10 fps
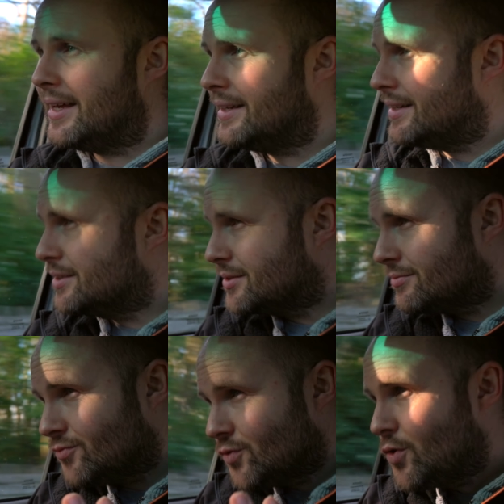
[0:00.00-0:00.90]
that is
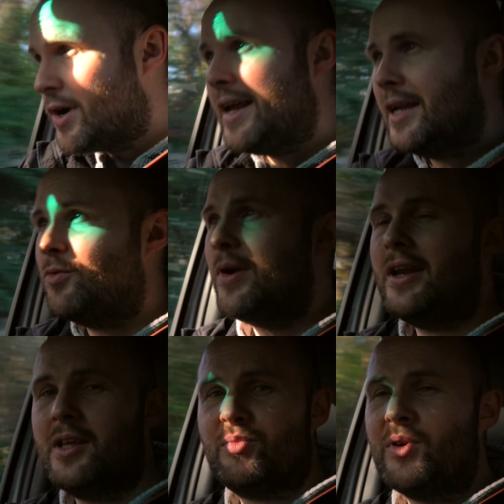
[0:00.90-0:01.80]
really,
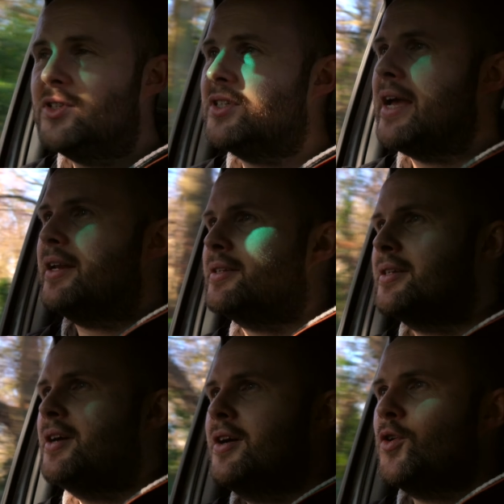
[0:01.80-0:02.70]
really appreciated,
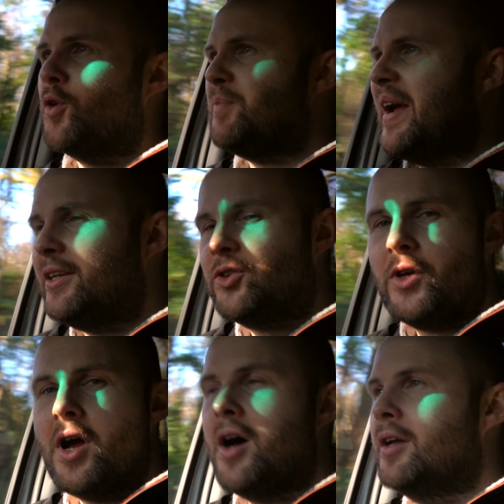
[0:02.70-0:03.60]
or
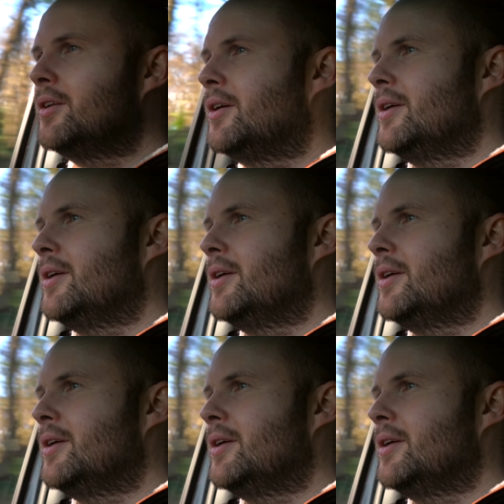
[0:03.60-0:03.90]
Patreon,